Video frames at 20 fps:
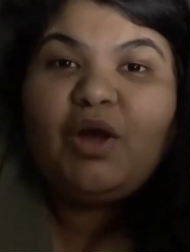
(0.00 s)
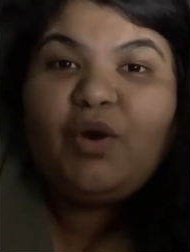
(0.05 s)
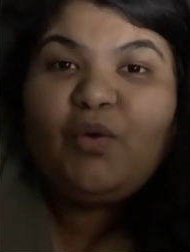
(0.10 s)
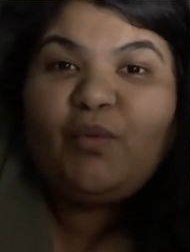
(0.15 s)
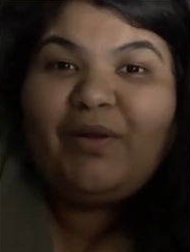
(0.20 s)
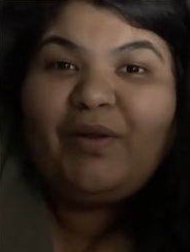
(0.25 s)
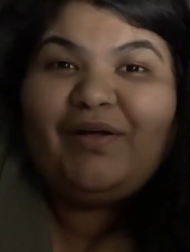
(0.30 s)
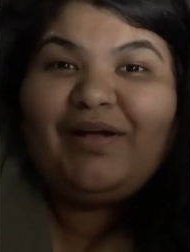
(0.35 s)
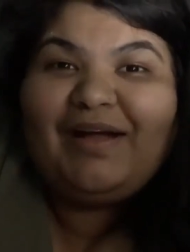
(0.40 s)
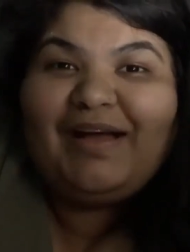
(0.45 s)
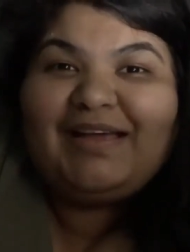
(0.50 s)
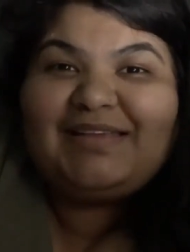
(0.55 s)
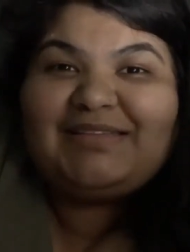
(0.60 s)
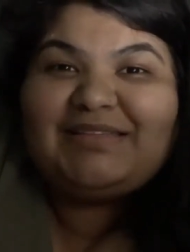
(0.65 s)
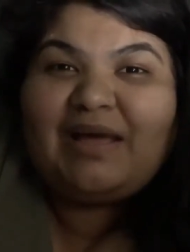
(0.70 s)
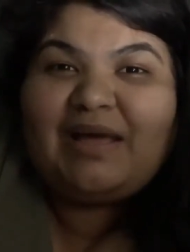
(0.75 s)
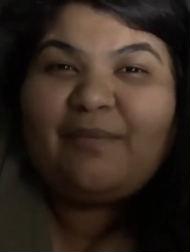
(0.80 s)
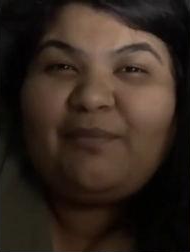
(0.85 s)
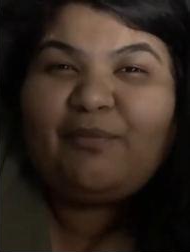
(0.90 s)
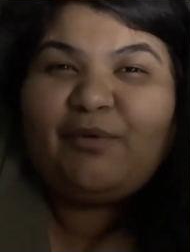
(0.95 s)
Well guys,
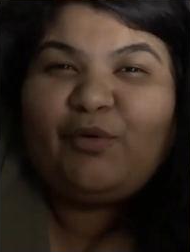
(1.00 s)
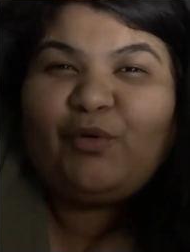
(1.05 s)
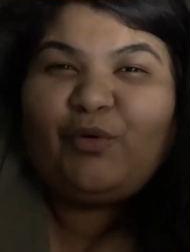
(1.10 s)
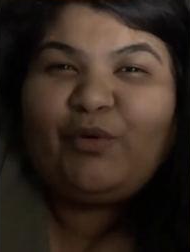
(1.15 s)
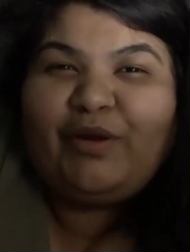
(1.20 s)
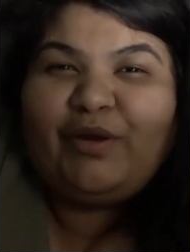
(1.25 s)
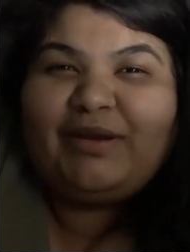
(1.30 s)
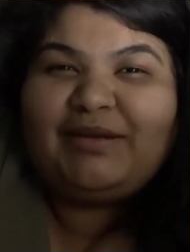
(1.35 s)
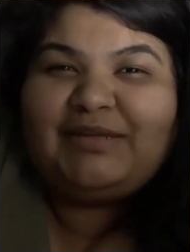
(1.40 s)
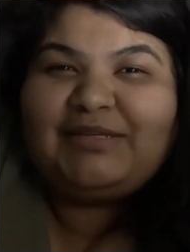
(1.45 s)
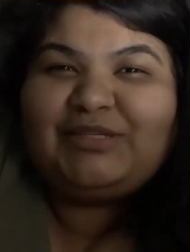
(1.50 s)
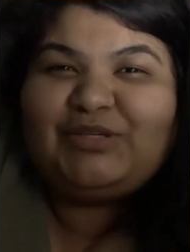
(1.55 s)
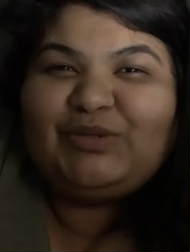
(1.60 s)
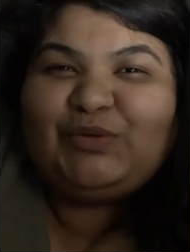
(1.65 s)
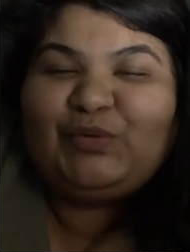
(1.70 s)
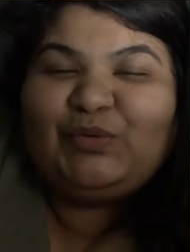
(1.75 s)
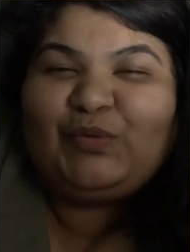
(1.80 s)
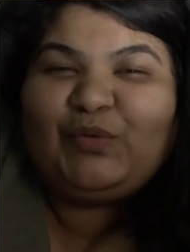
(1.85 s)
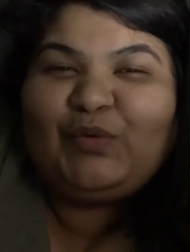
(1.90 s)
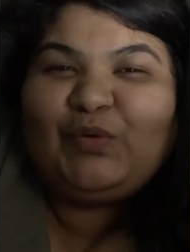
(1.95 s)
I'm going
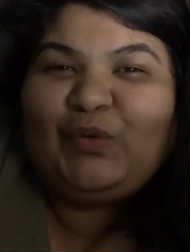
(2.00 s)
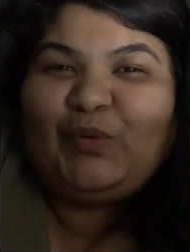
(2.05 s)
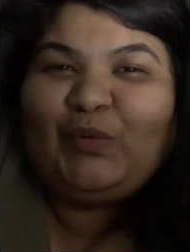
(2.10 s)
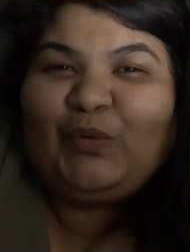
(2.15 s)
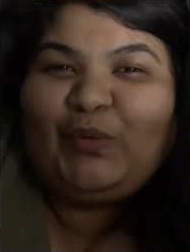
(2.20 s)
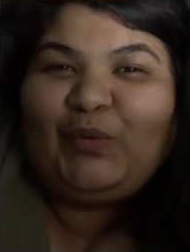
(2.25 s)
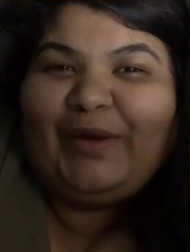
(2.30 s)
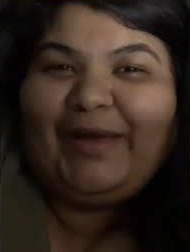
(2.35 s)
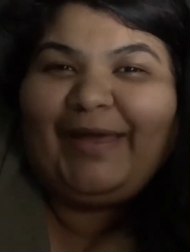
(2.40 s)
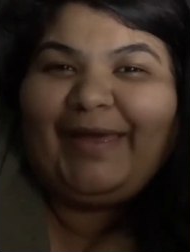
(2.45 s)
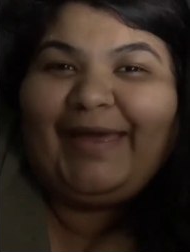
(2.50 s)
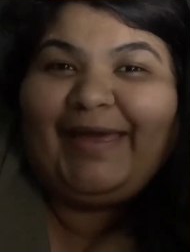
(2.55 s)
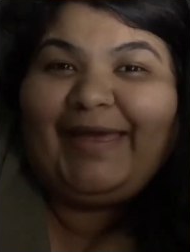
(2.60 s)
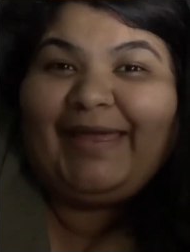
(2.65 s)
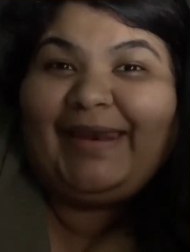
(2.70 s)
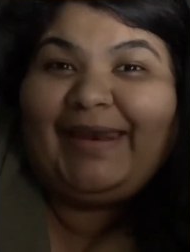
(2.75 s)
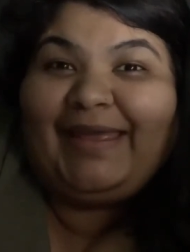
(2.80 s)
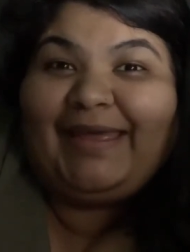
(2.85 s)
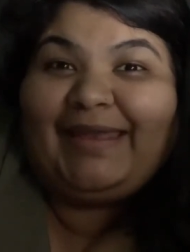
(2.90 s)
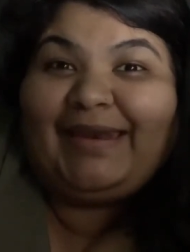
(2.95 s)
to go
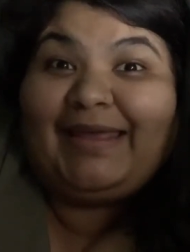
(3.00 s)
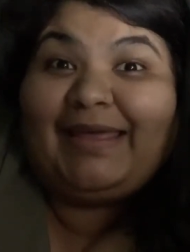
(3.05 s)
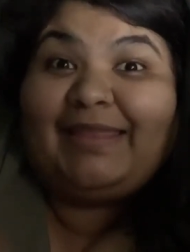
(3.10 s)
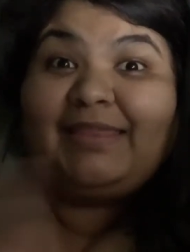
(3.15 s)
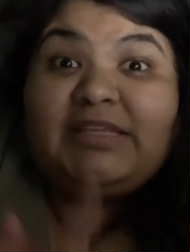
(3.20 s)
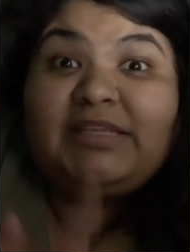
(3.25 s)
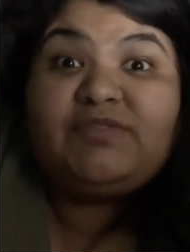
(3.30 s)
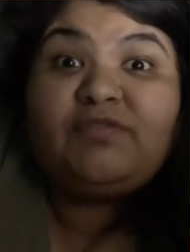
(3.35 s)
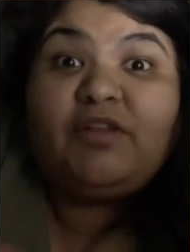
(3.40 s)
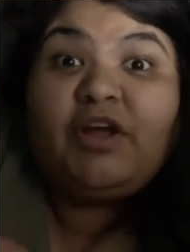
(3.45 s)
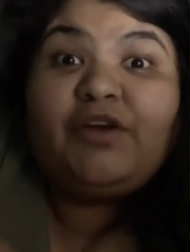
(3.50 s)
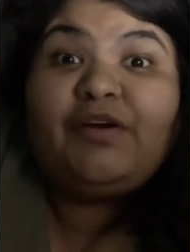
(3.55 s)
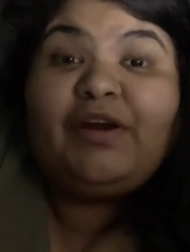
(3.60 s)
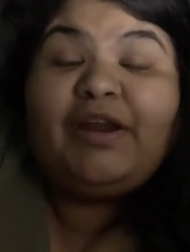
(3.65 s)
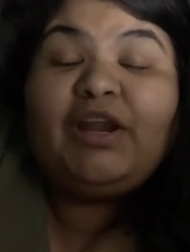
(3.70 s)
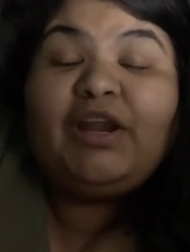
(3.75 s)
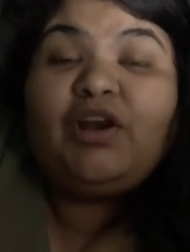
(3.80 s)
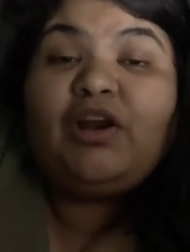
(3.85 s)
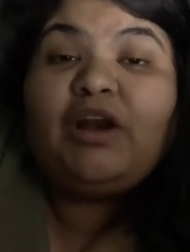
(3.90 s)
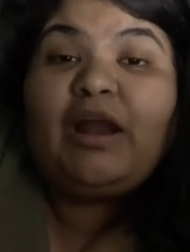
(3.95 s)
ahead and end this vlog
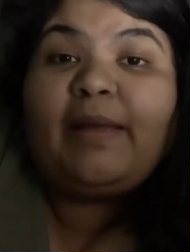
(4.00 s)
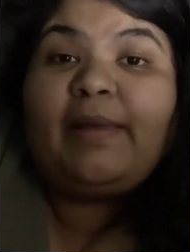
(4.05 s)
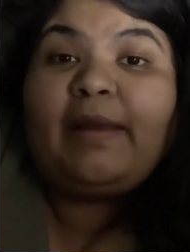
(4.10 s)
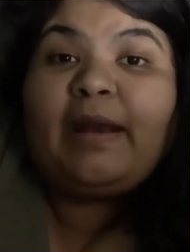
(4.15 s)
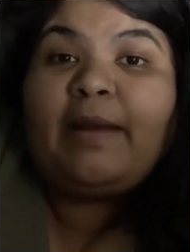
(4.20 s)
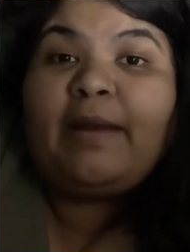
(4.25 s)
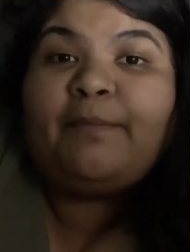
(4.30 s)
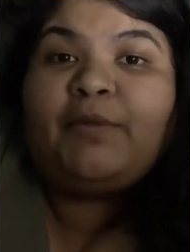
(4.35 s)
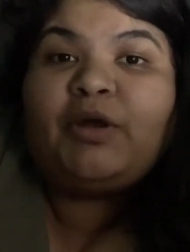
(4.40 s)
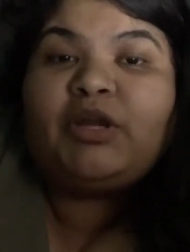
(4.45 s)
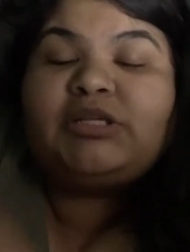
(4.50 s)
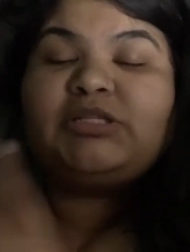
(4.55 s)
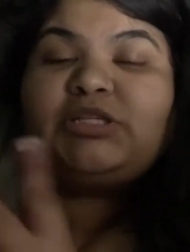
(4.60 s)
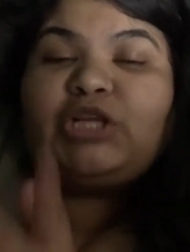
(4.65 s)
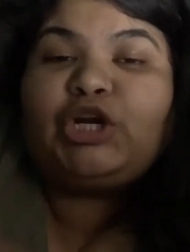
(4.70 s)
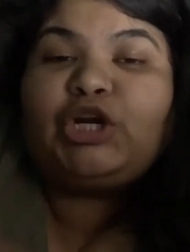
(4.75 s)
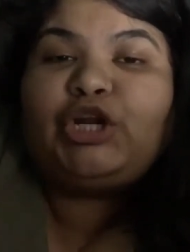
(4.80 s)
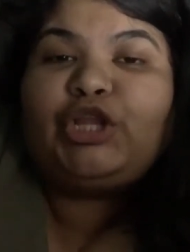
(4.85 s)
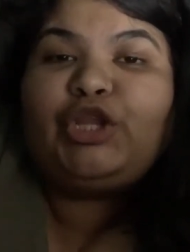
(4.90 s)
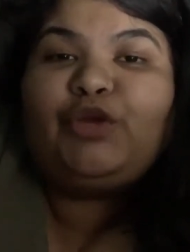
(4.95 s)
right here and I'm gonna
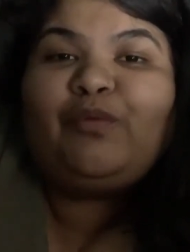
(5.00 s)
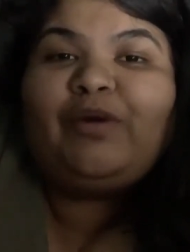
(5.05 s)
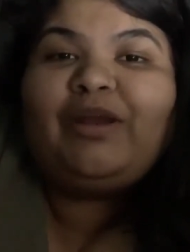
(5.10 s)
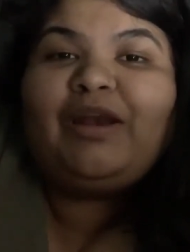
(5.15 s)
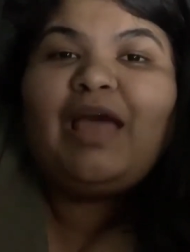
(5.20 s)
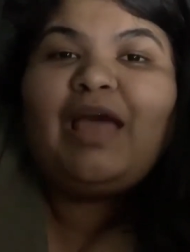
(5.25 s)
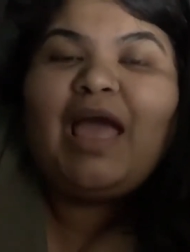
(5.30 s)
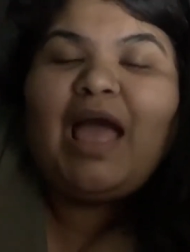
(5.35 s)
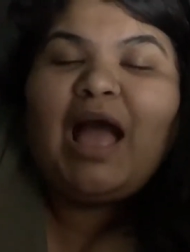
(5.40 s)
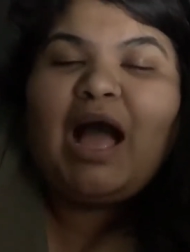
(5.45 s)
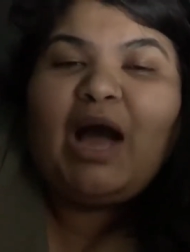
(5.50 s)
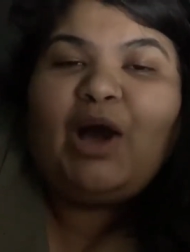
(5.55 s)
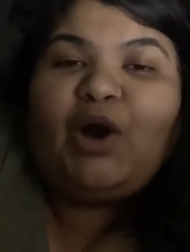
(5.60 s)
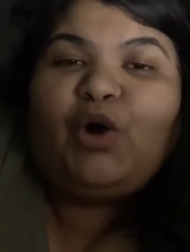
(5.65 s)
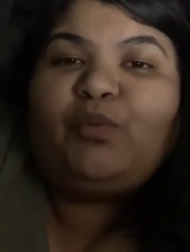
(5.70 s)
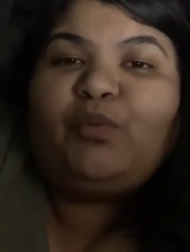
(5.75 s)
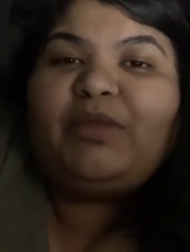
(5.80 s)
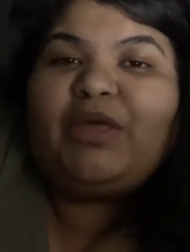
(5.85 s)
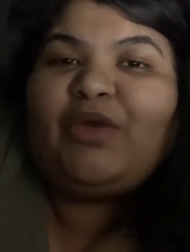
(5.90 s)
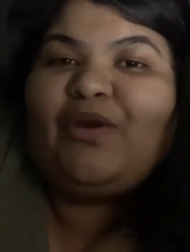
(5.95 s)
start another one. I
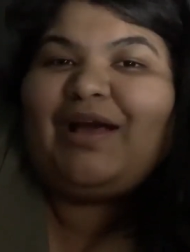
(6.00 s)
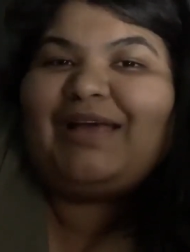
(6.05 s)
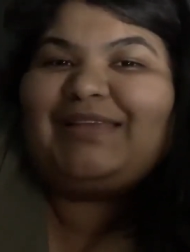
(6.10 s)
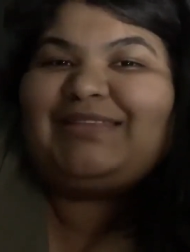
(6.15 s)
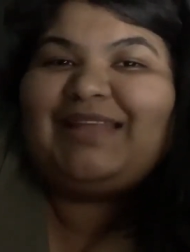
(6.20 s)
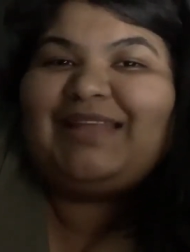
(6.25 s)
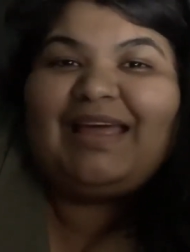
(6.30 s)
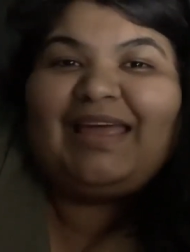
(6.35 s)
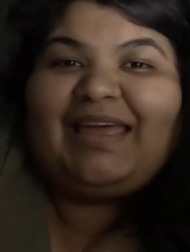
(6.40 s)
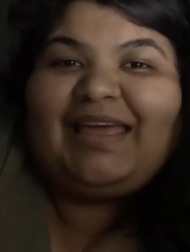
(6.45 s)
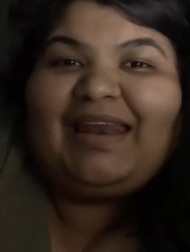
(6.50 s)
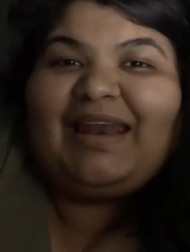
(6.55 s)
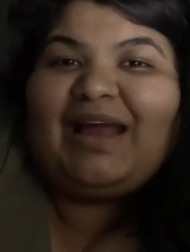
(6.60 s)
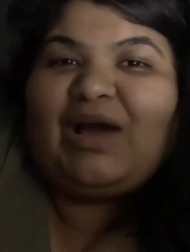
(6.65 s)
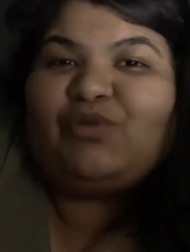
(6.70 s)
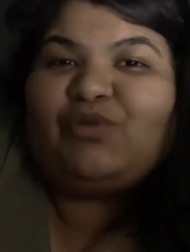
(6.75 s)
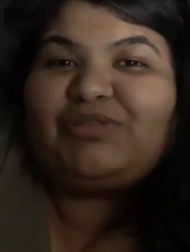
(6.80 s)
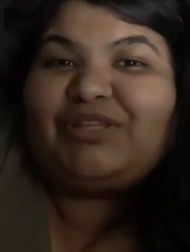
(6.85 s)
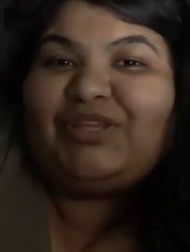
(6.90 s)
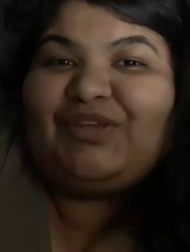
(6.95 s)
hope that you guys like and
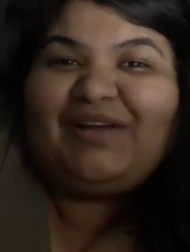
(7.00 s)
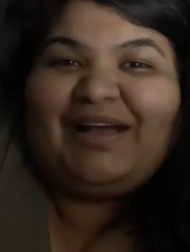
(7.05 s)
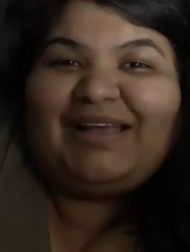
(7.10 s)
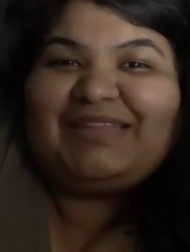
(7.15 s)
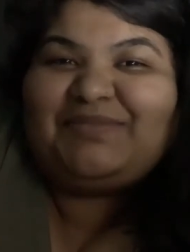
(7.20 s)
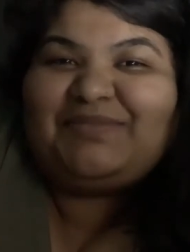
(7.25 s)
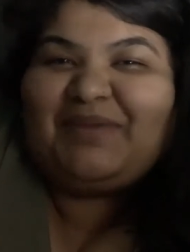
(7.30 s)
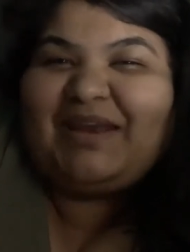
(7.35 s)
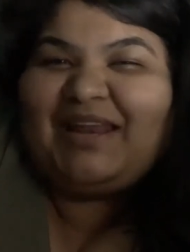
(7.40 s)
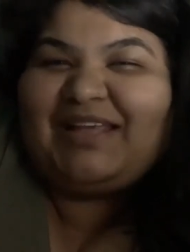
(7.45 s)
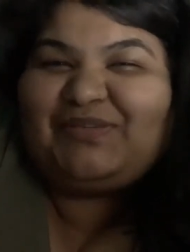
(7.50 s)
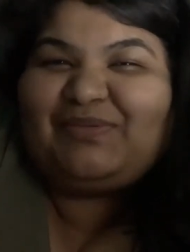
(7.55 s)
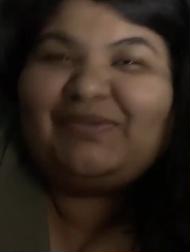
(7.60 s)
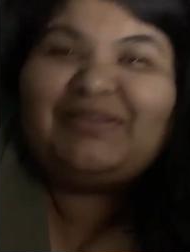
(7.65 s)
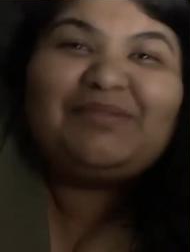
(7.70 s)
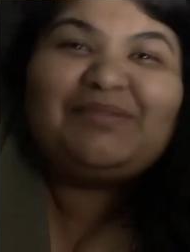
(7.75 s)
I'll see you guys in my next one.